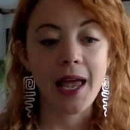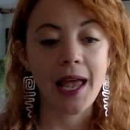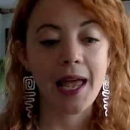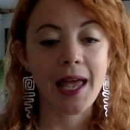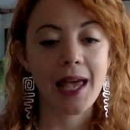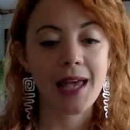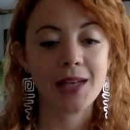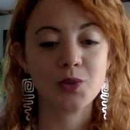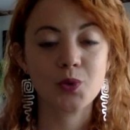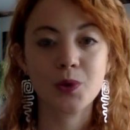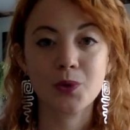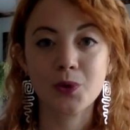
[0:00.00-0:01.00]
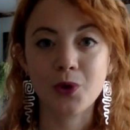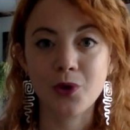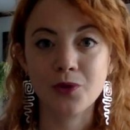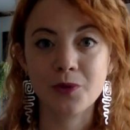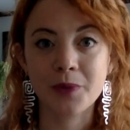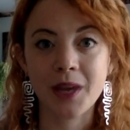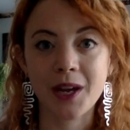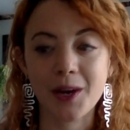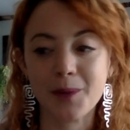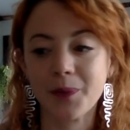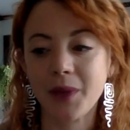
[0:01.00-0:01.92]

and we will go from there.